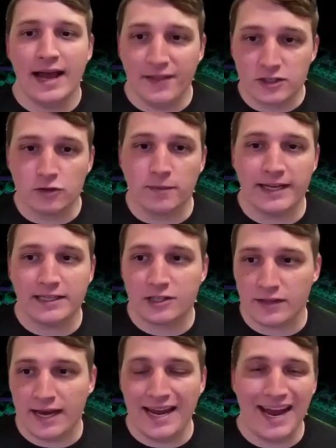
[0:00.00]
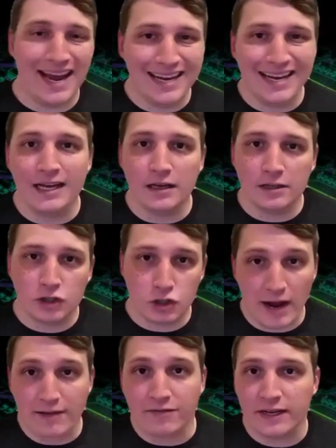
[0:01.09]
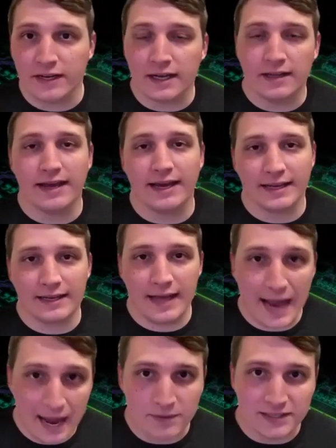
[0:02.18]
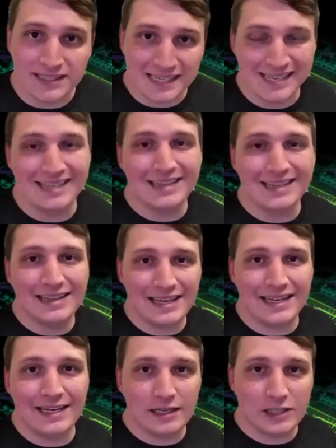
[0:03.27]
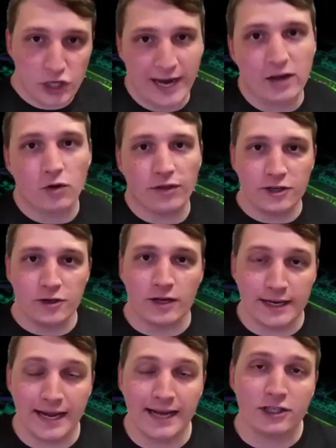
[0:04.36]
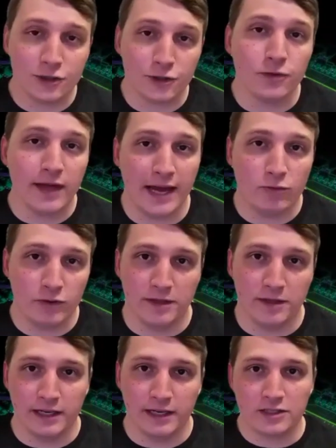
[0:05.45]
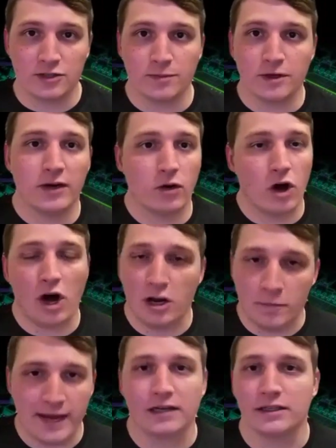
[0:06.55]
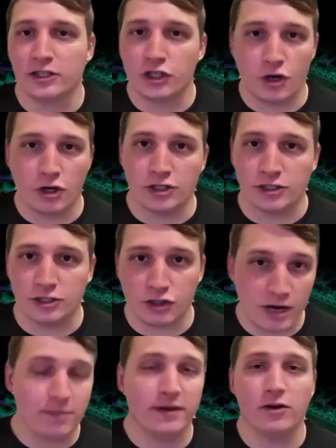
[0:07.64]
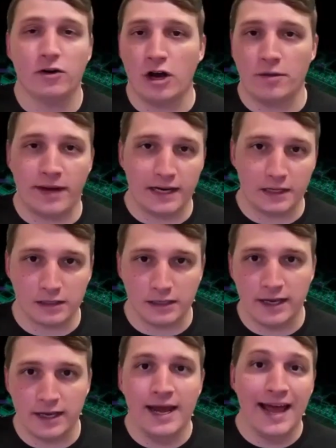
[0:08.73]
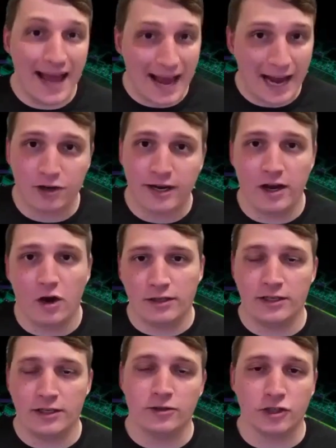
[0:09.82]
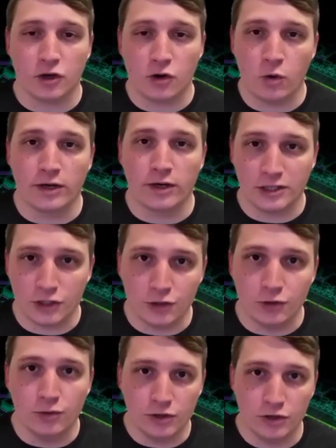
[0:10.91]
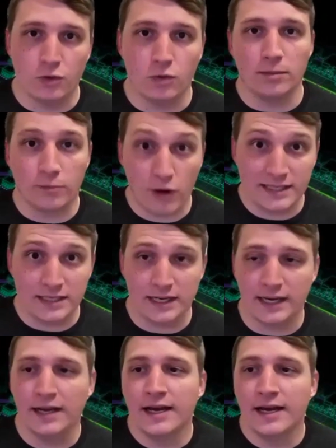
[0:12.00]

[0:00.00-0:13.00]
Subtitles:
And this will make it so that any traffic that happens in the channel that you connect to that rebilling customer, it'll automatically charge in Stripe and it'll automatically aggregate all the usage according to your pricing.